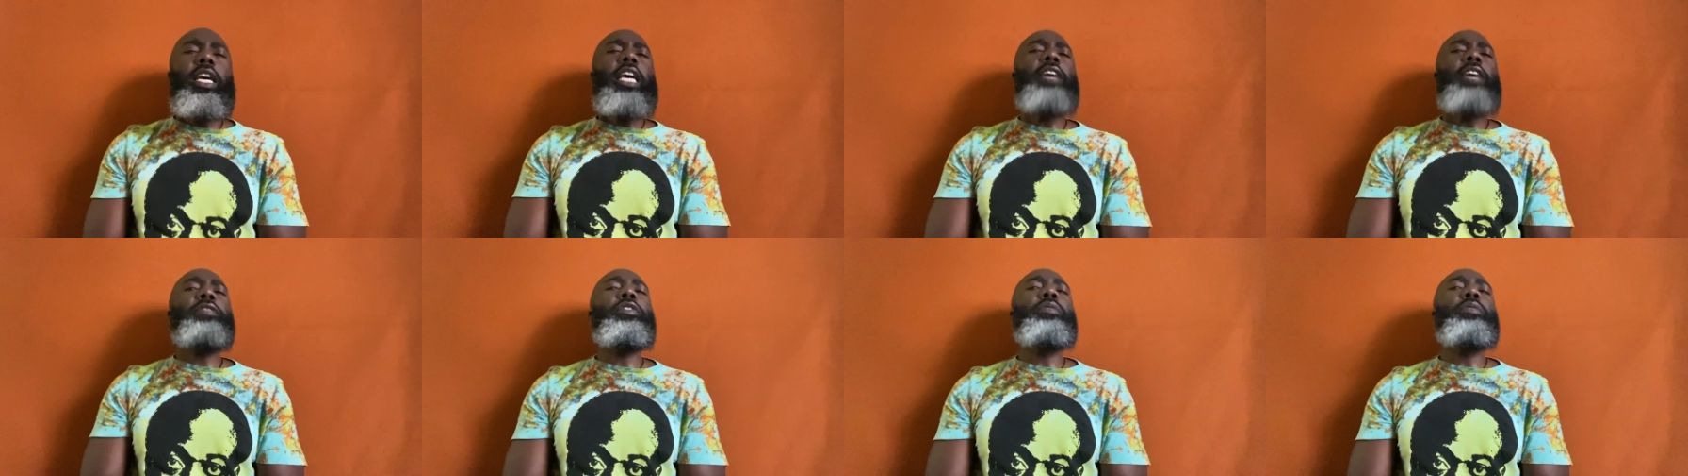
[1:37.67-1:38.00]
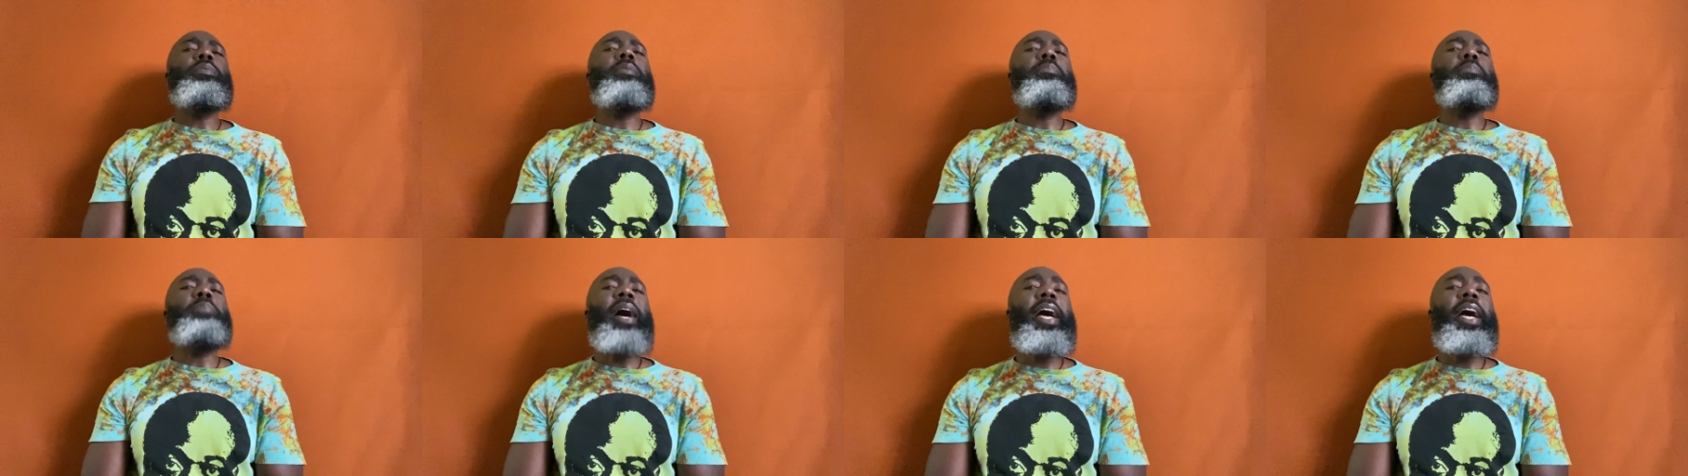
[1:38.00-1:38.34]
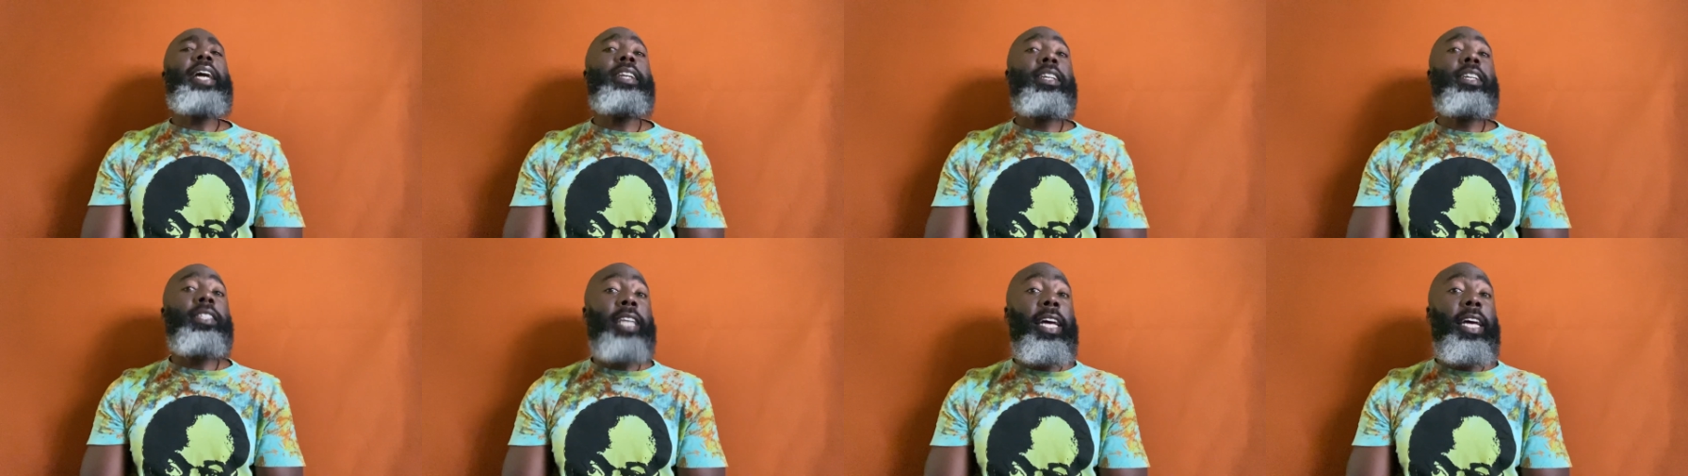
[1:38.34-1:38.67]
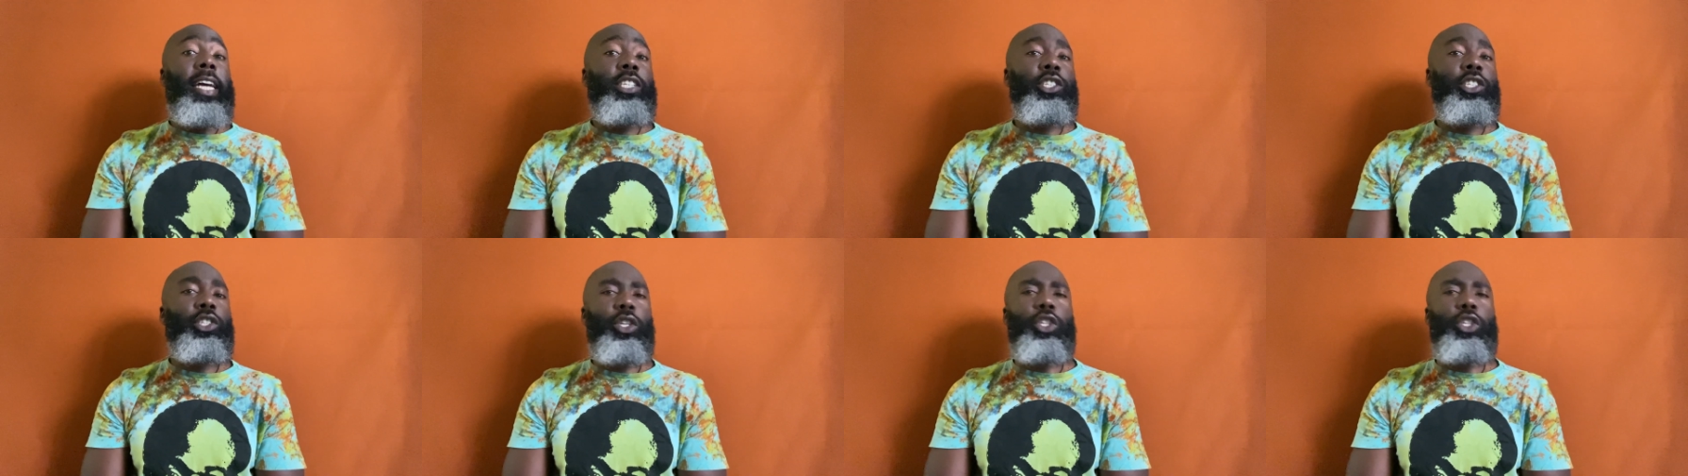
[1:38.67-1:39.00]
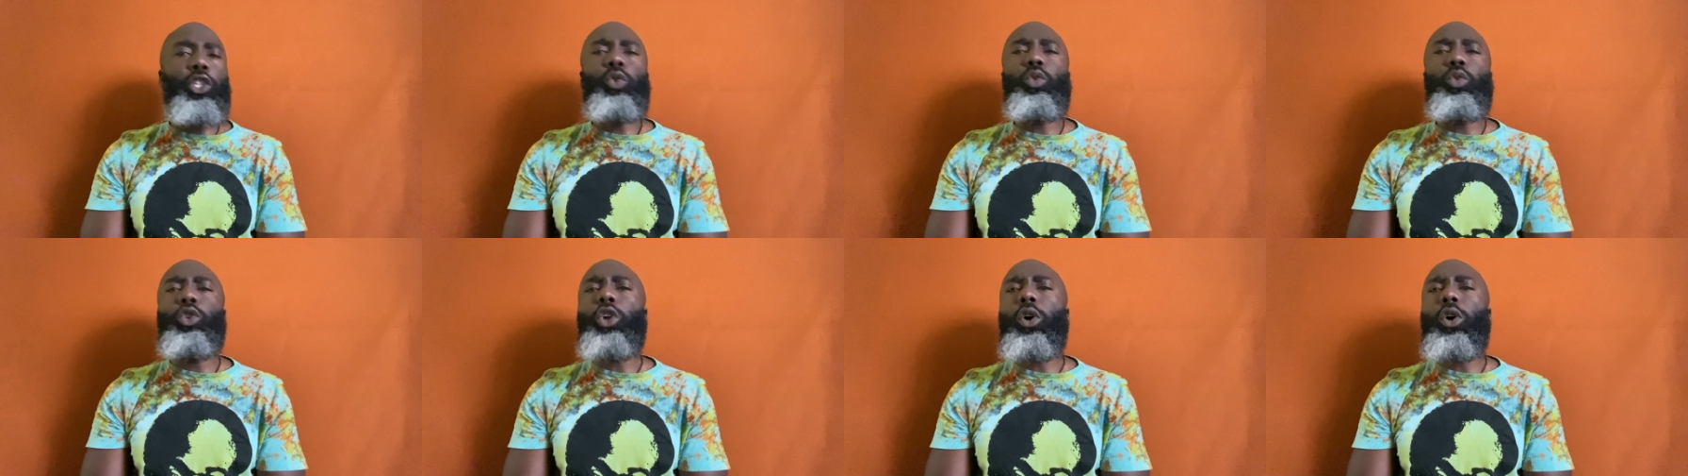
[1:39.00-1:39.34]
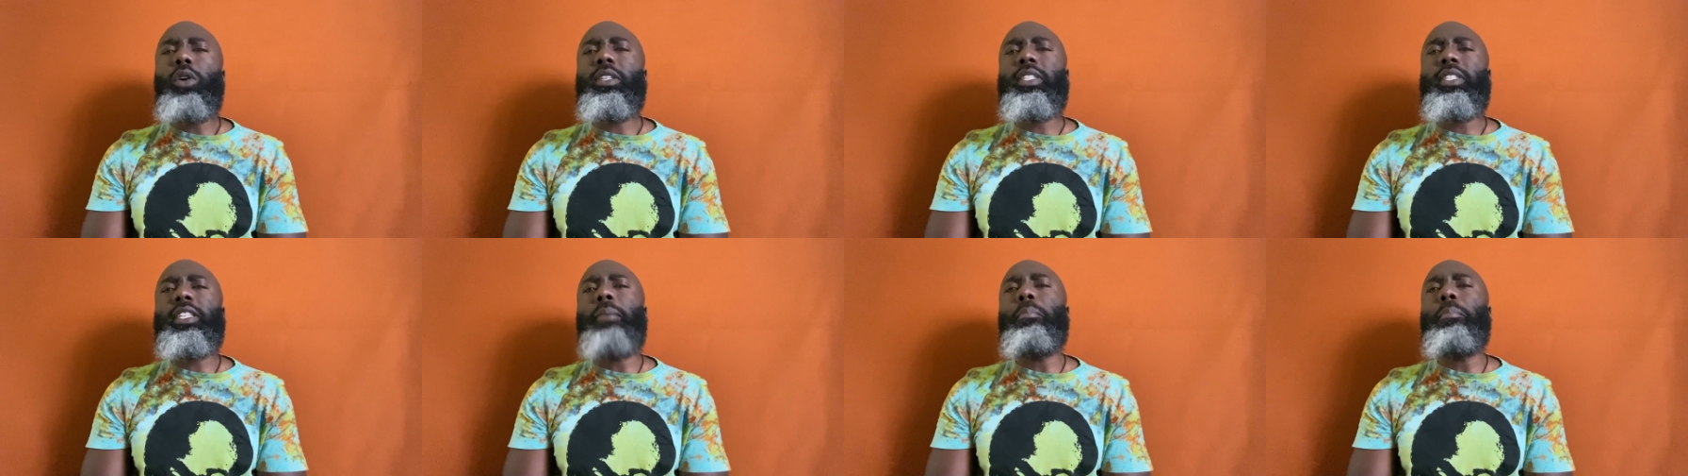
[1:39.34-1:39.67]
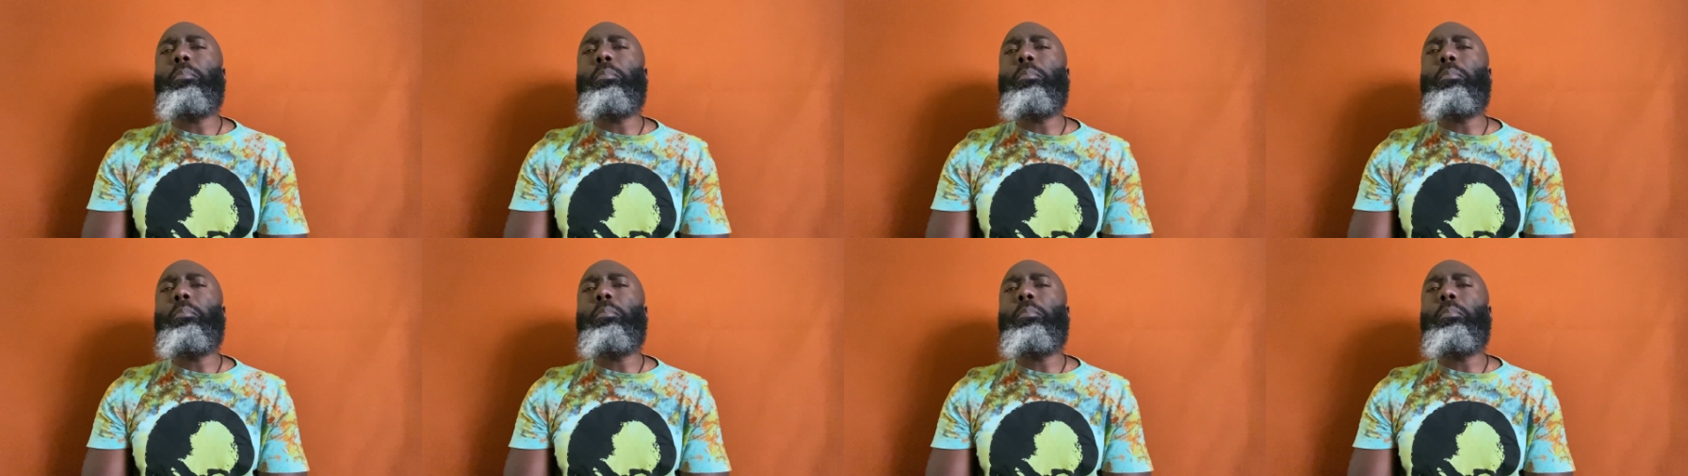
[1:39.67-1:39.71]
If you've been paying attention, you will notice that